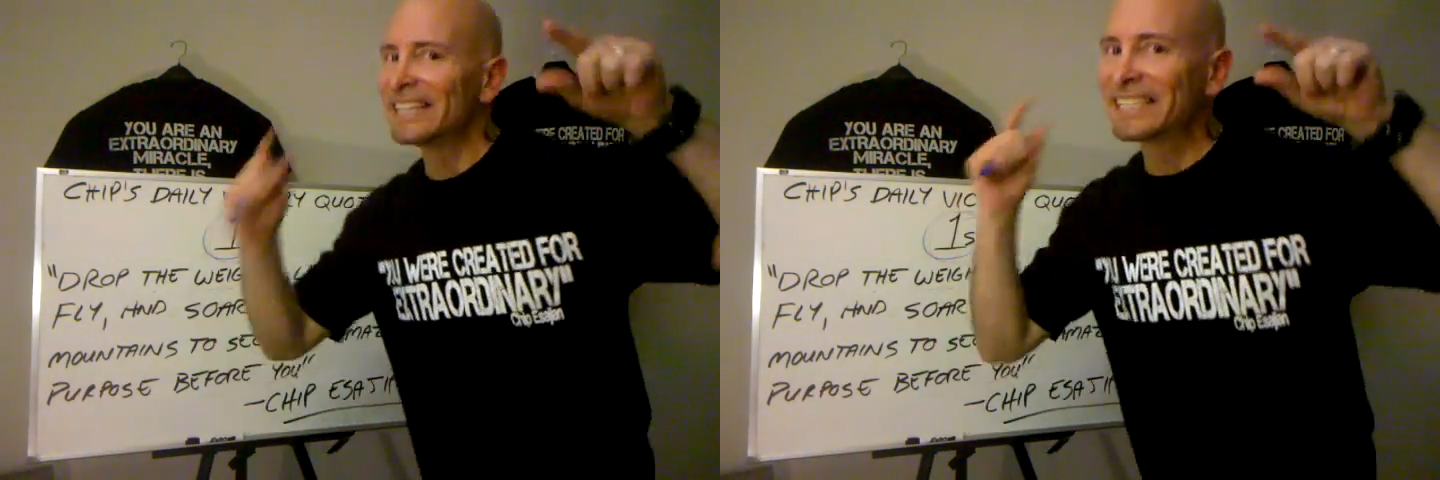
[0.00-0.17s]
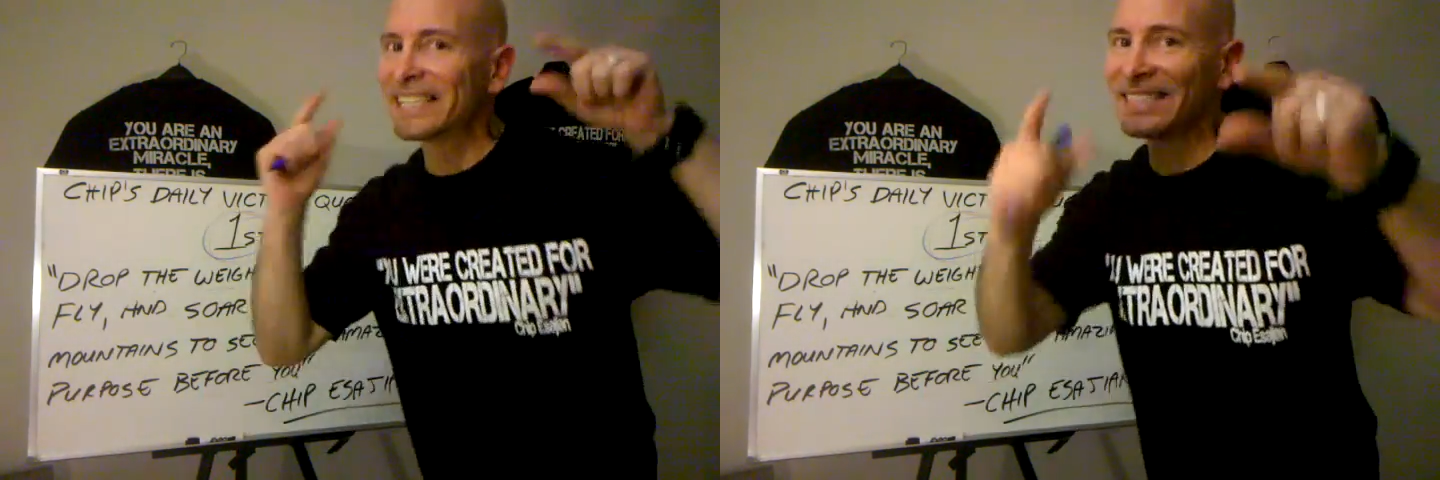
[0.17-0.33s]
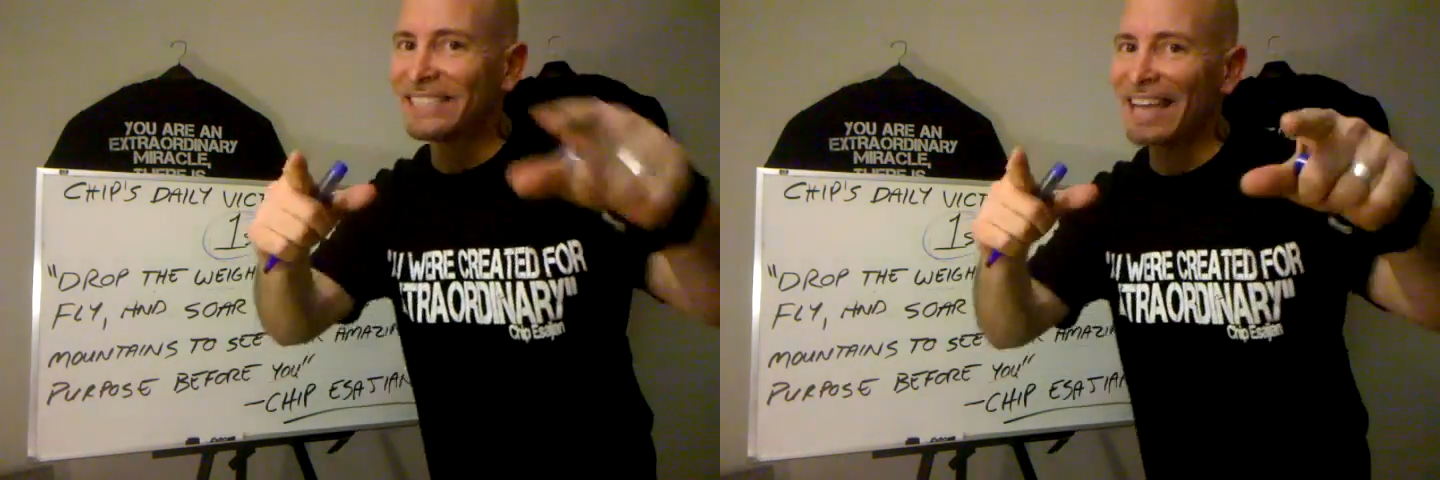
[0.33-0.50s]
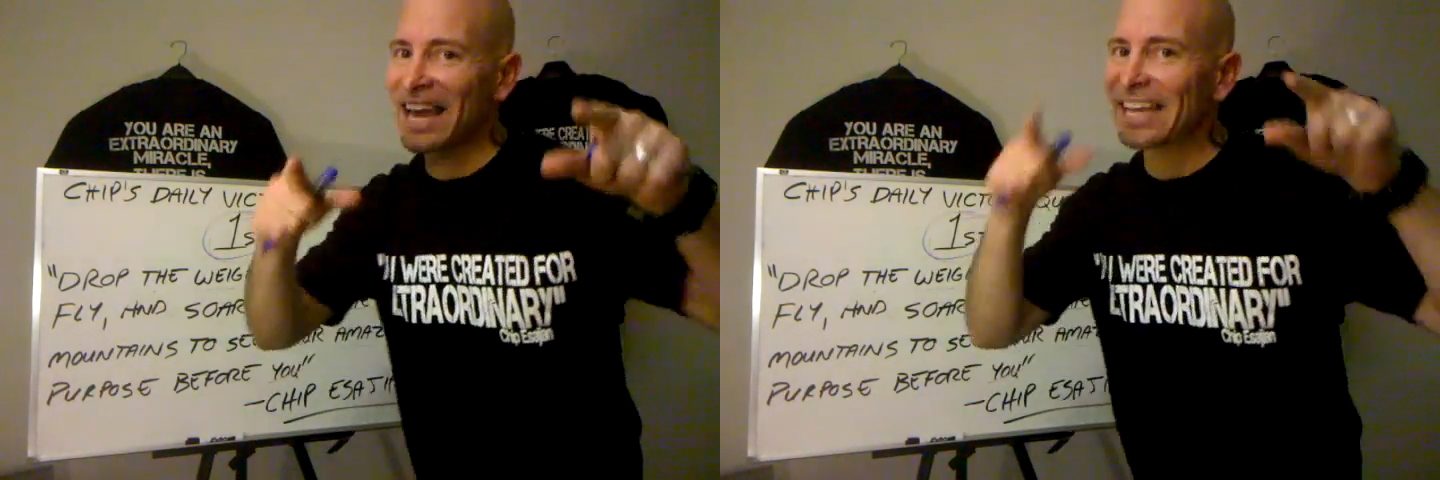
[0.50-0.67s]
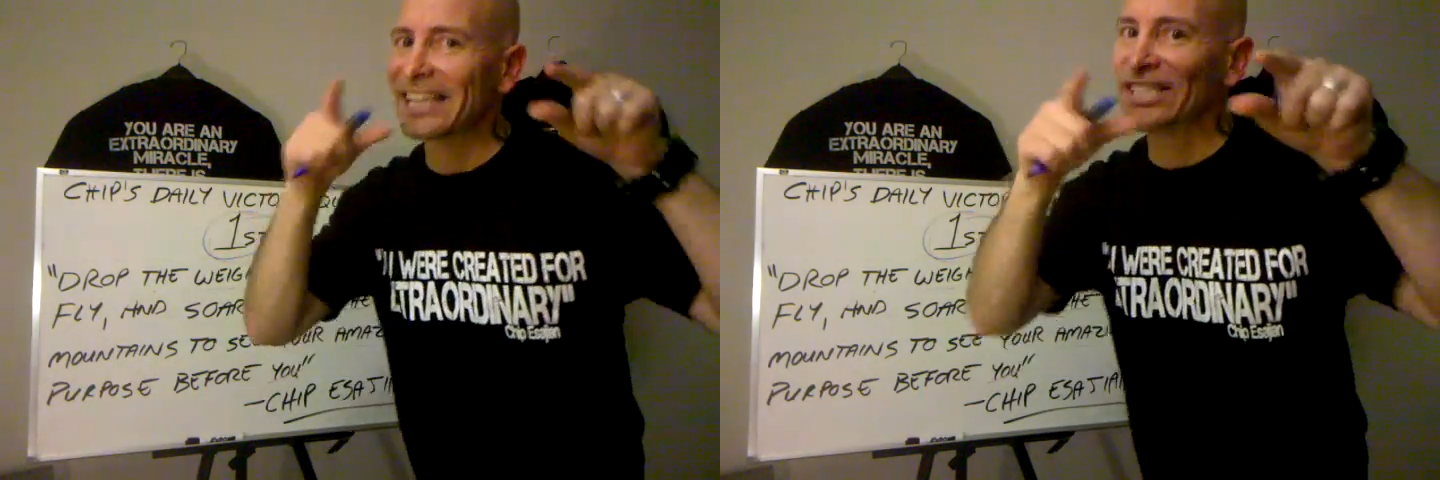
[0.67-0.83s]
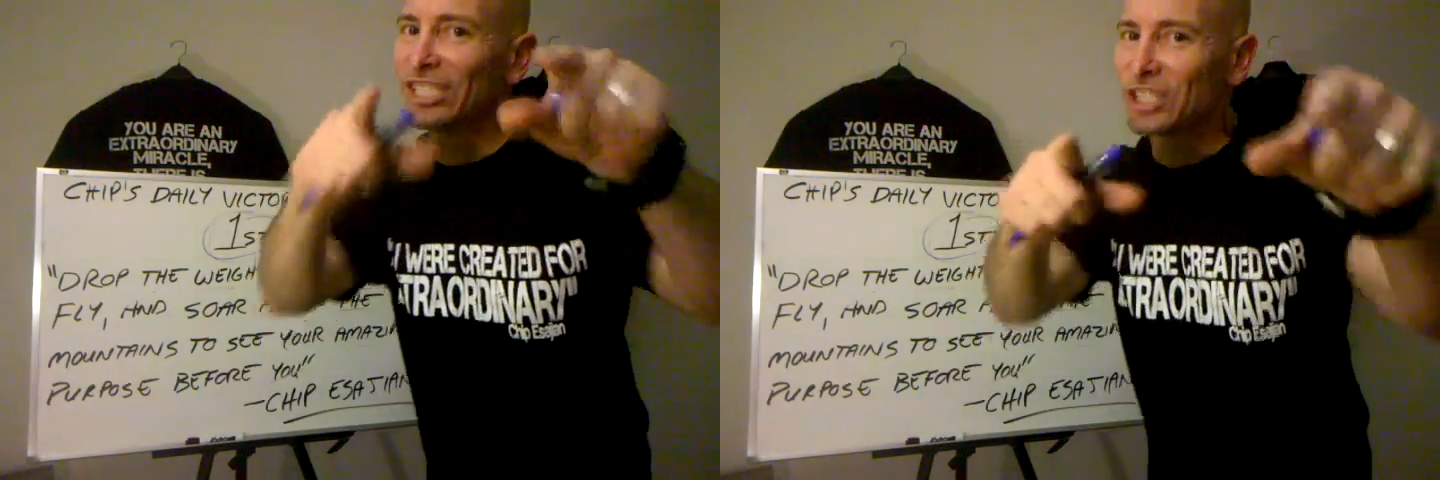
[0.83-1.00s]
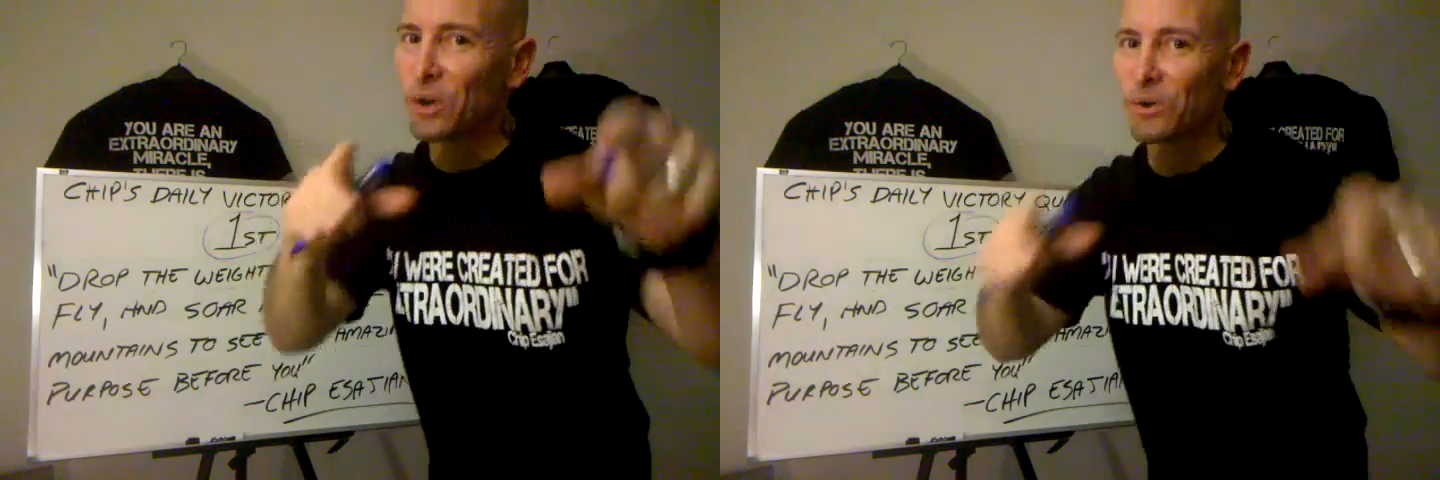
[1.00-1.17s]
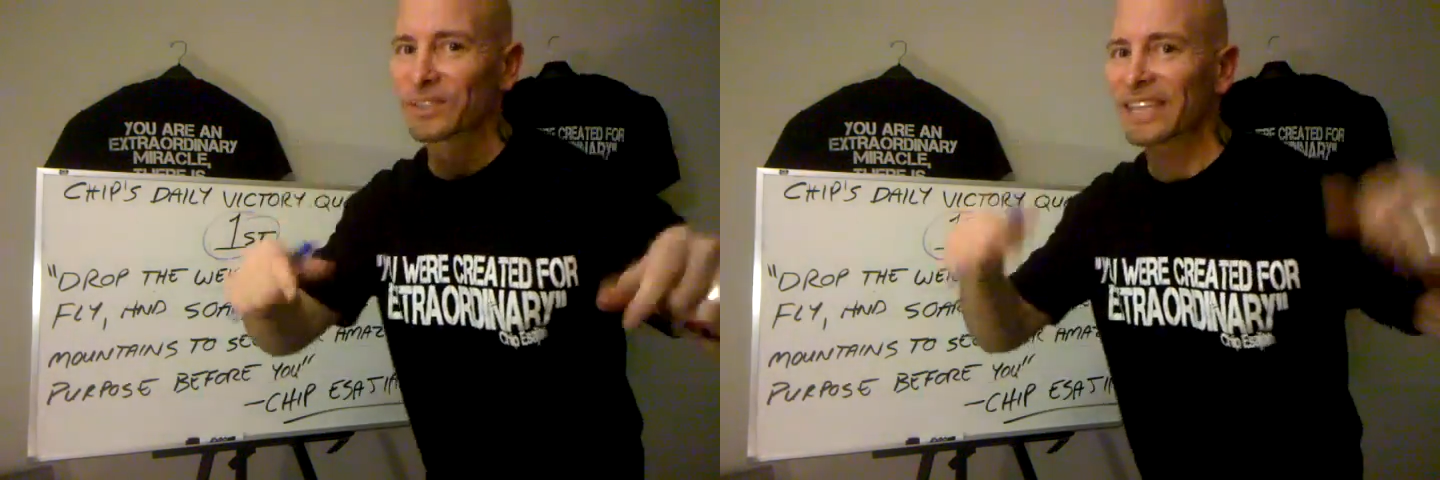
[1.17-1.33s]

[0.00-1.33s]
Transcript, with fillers: Today is your